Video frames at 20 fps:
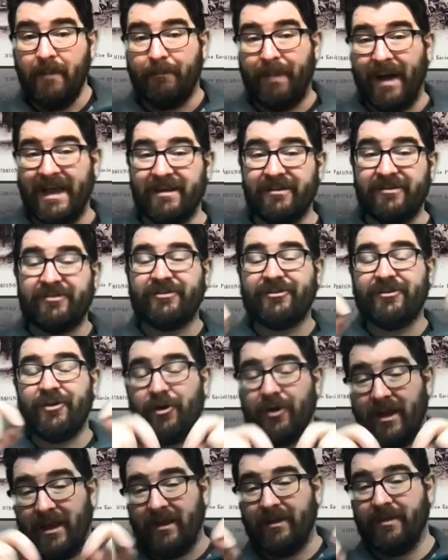by
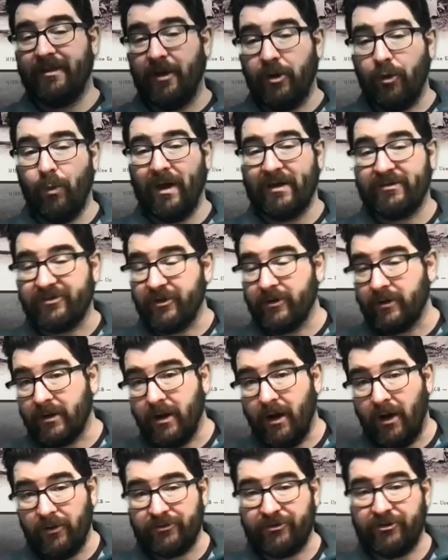inserting their Western
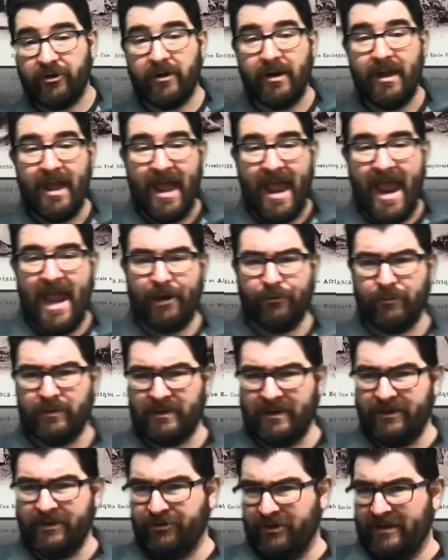culture and
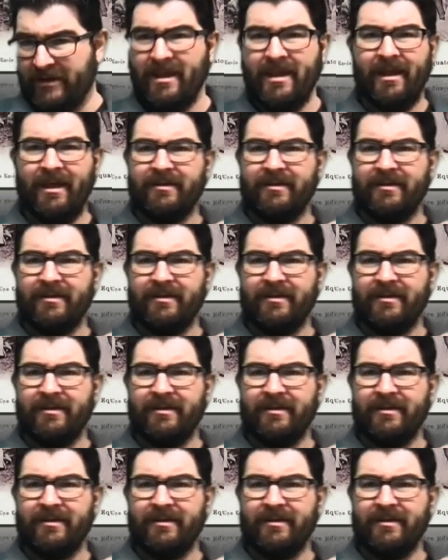religion.